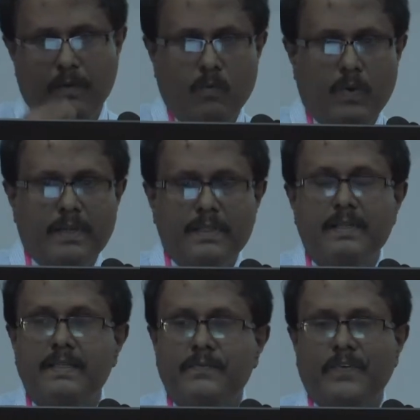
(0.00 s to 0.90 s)
What are the
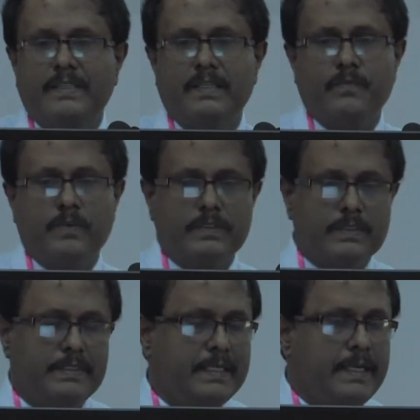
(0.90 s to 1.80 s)
risk factors for
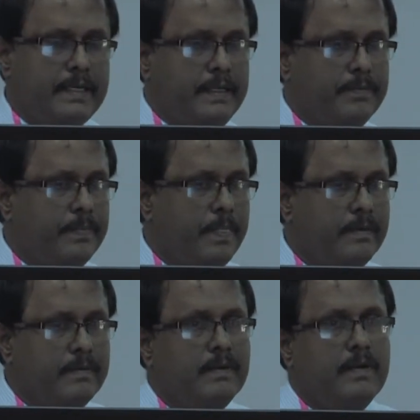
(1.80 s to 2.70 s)
CKD?
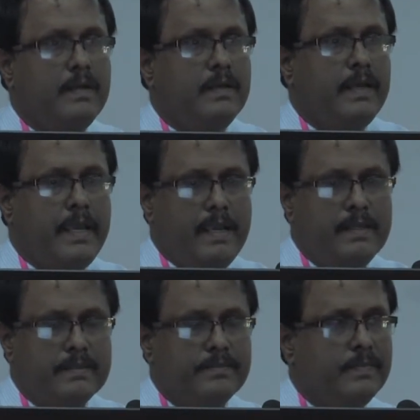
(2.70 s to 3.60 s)

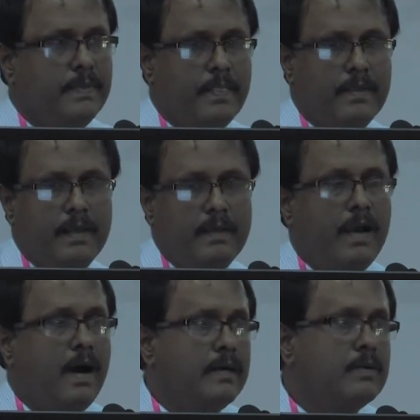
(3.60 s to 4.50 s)
Age,
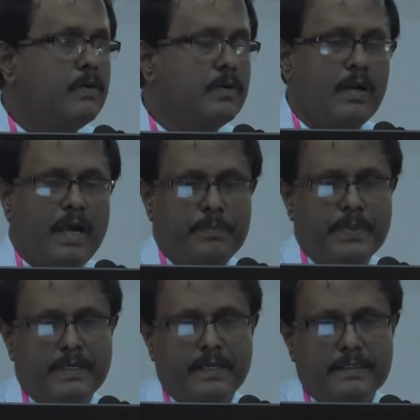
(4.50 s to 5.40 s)
uncontrolled
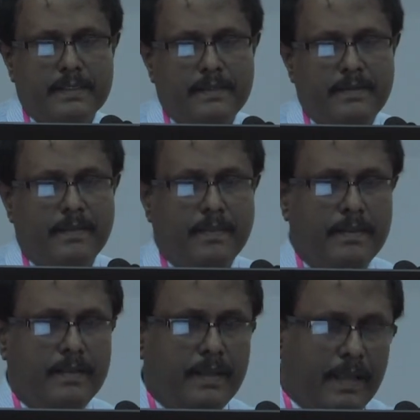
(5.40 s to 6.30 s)
hypertension,
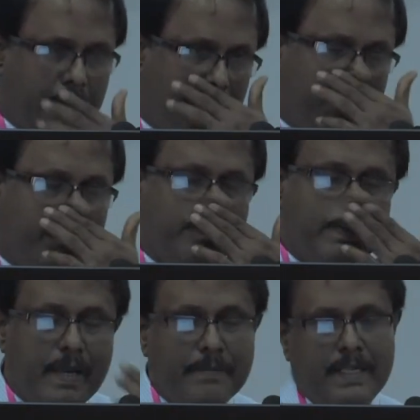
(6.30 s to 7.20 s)
and
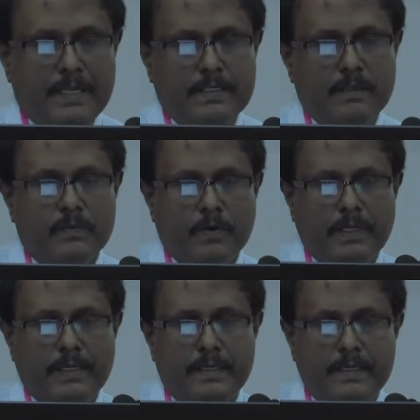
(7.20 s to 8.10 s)
family history of
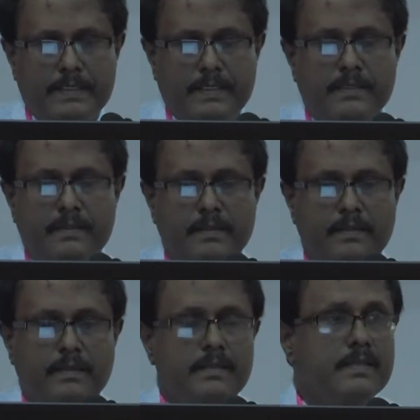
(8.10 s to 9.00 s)
chronic kidney disease,
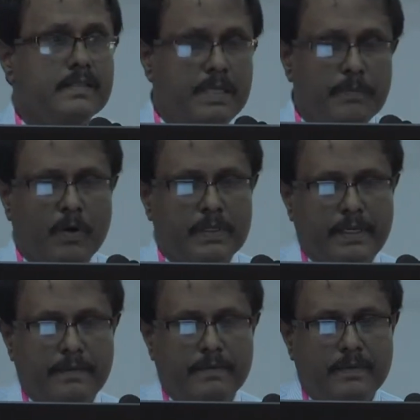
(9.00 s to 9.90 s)

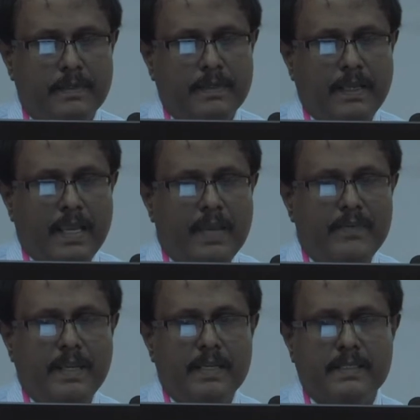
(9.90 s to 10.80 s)
smoking.
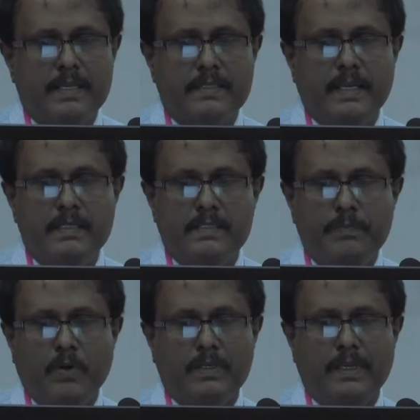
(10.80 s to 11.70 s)
Heavy and sustained
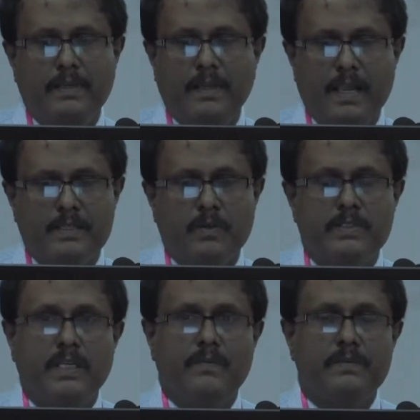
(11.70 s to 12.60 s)
smoking
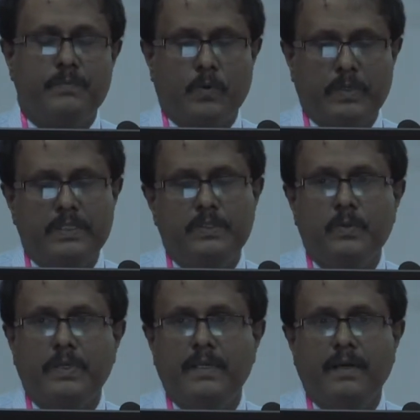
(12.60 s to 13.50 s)
associated with
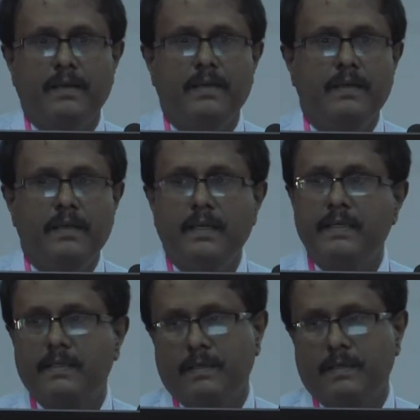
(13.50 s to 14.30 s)
proteinuria, it